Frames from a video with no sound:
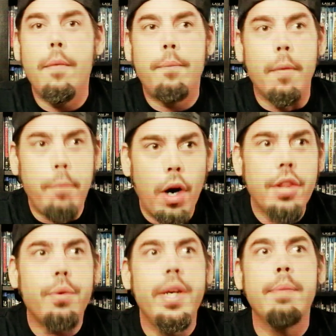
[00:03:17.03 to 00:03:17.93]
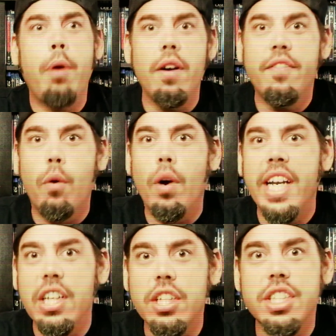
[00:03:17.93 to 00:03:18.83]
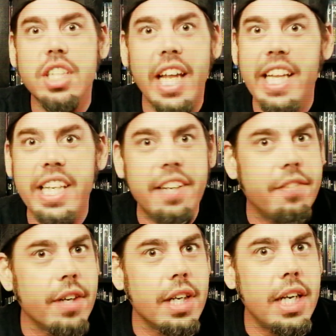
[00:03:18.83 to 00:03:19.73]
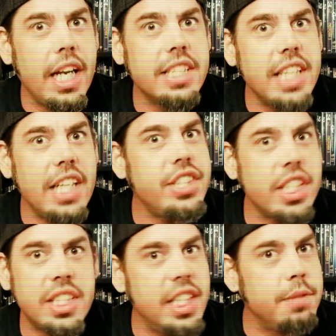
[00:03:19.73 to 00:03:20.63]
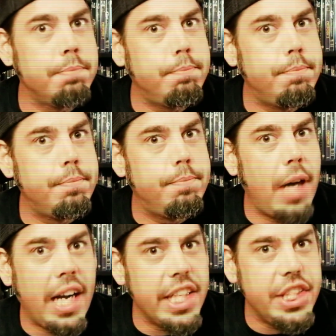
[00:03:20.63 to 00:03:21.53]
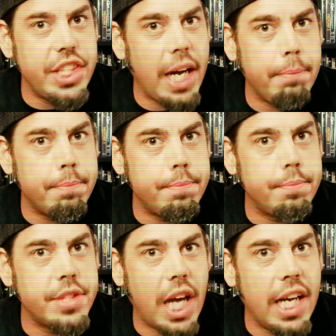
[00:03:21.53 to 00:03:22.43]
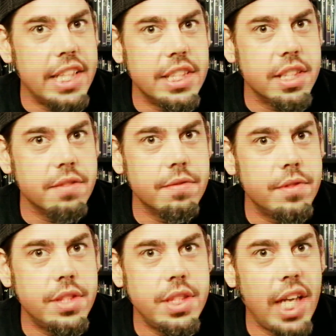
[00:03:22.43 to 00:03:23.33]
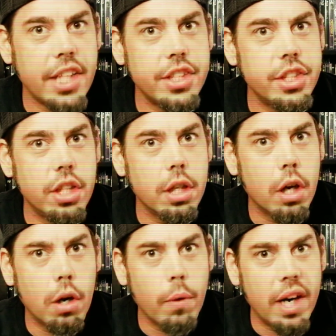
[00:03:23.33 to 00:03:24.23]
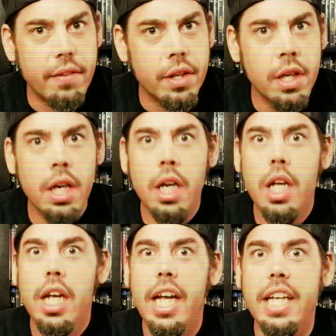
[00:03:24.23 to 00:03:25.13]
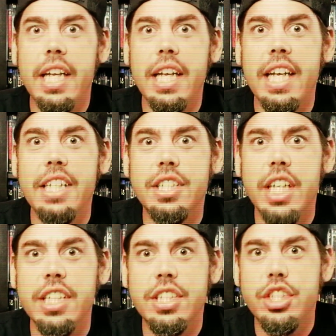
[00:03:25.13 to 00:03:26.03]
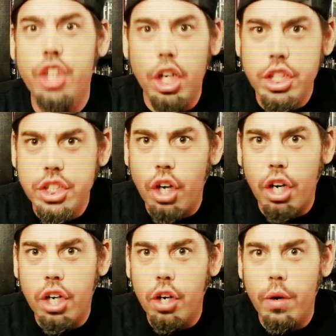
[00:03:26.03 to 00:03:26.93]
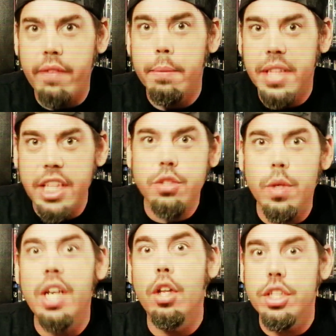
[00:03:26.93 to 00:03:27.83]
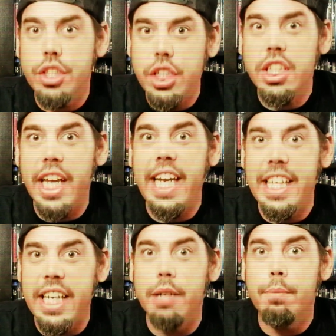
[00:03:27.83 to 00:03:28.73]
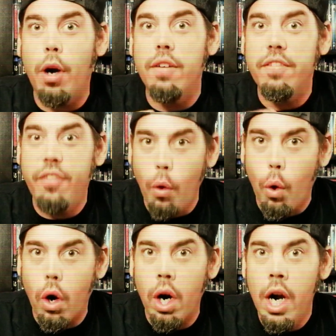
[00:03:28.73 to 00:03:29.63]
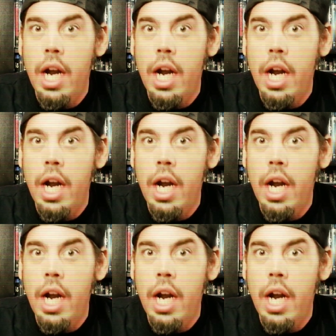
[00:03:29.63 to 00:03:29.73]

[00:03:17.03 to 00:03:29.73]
from part 3 to part 4 he looks slightly different, and it's not just his body shape, size, and texture or whatever. His shirt's darker or whatever, but this one looks just like he did in part 4,